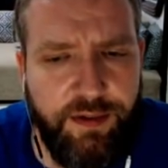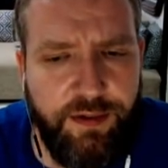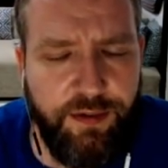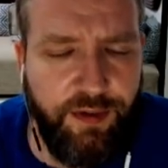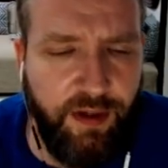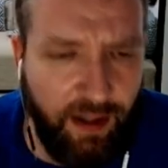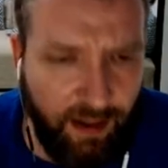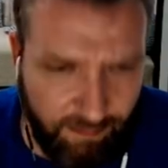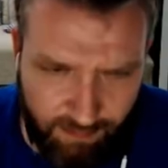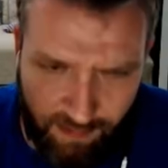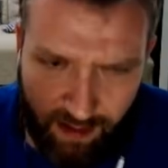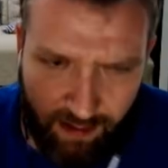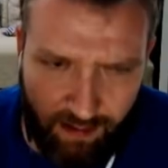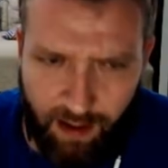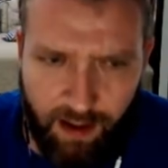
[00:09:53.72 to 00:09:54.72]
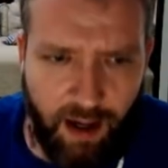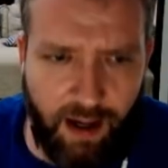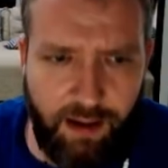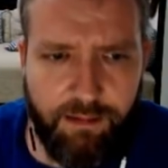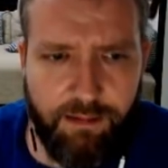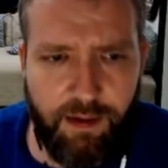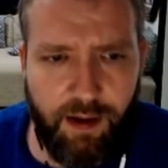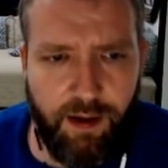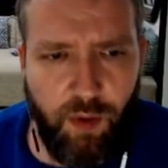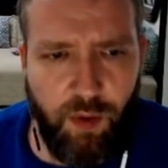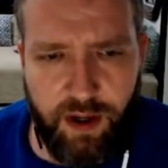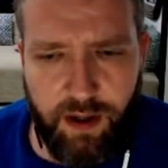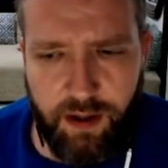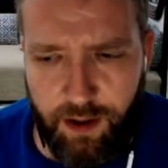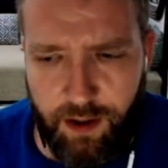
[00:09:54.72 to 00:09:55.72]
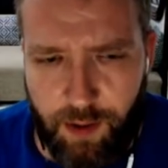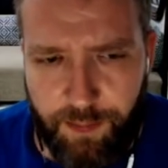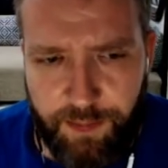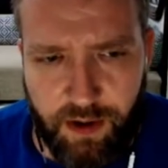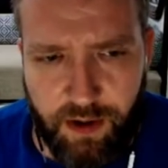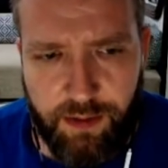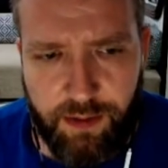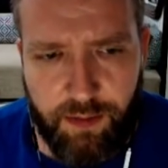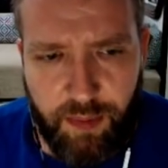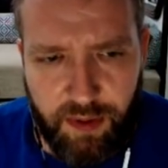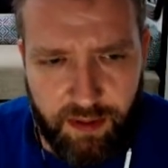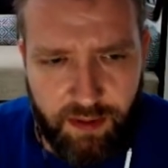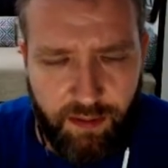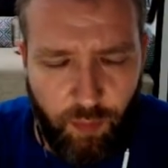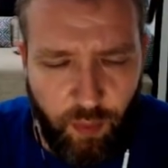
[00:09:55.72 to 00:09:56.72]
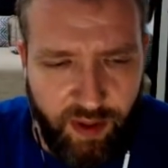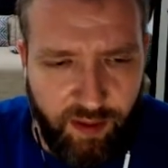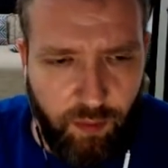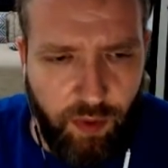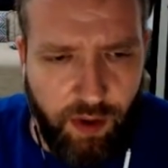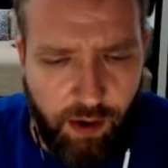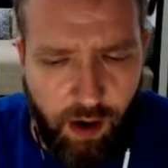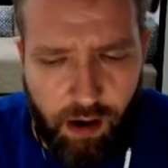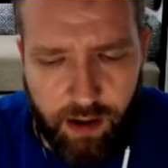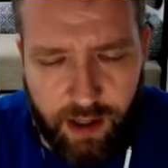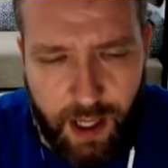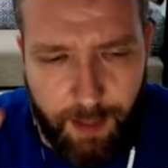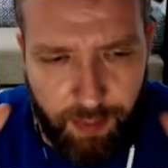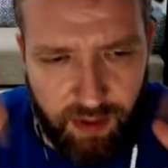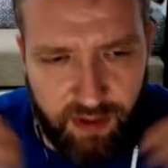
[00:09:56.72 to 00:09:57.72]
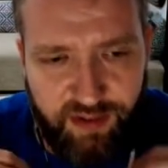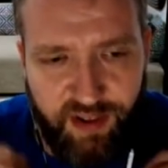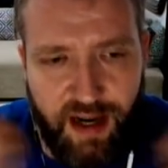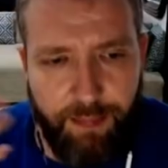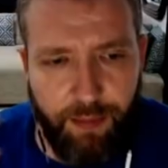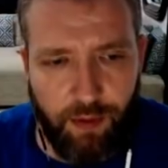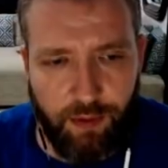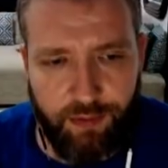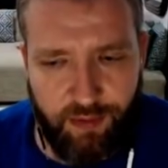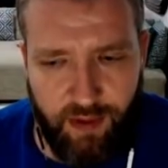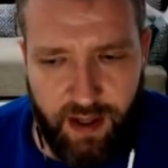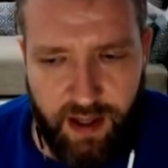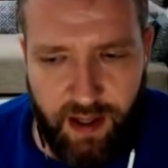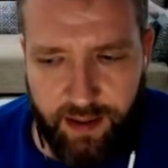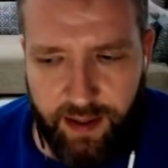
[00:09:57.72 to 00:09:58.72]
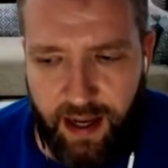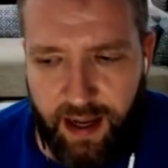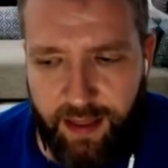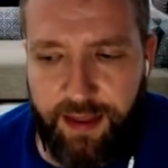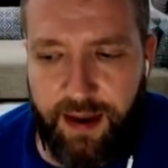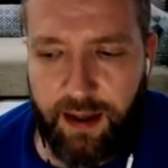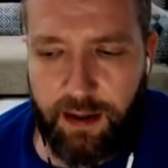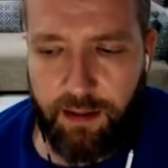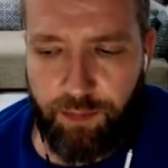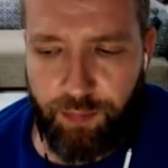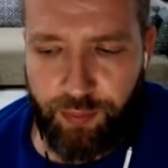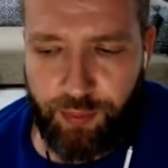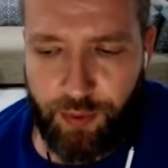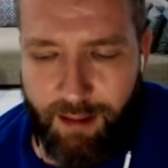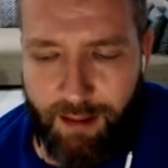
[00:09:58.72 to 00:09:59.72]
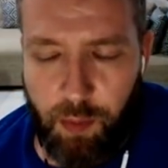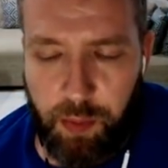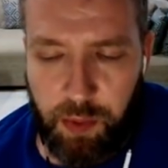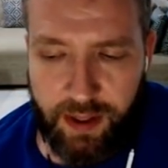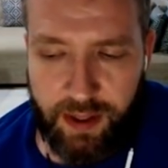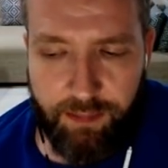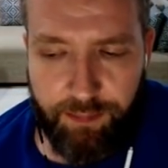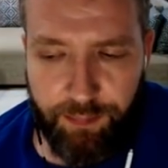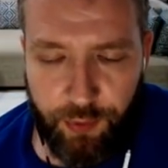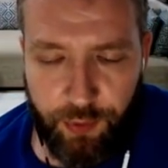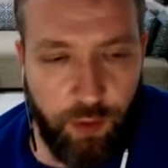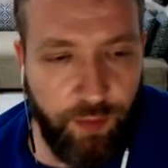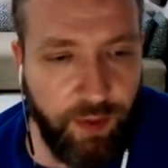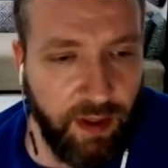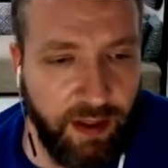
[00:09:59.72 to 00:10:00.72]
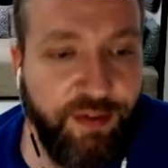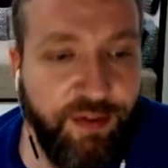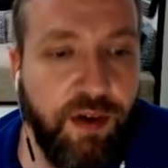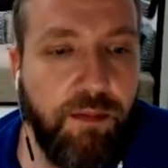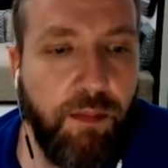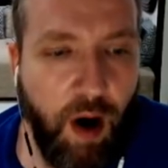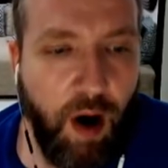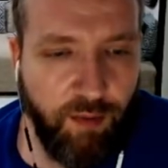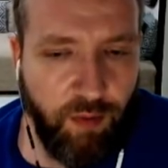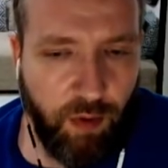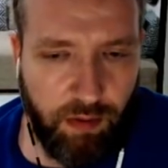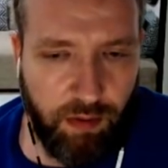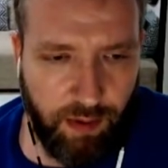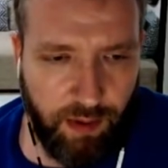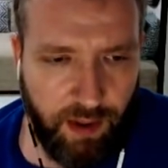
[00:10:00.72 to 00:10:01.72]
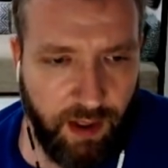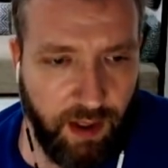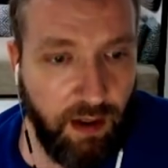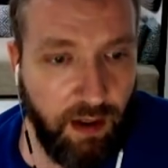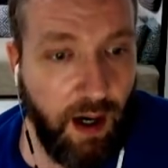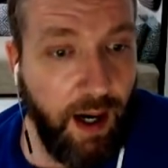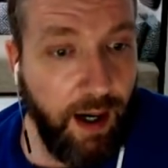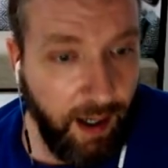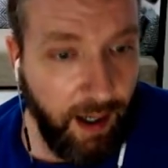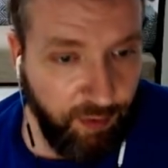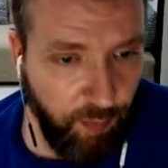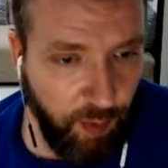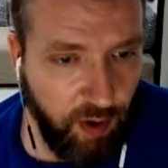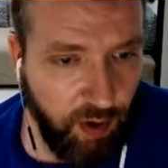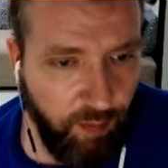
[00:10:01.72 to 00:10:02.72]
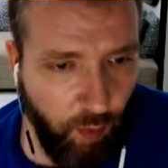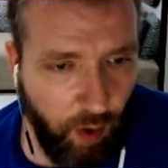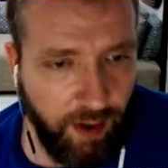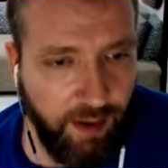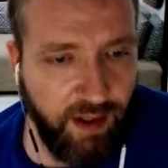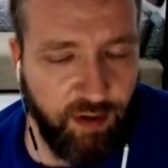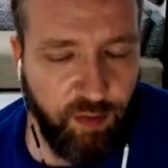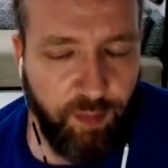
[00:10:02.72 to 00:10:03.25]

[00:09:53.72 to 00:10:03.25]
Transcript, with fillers: interesting. Nothing's, nothing's I, I, I, don't want to interrupt here, but we there are a couple examples that I think probably prove at least to Marvel. I, I spoke of one Nick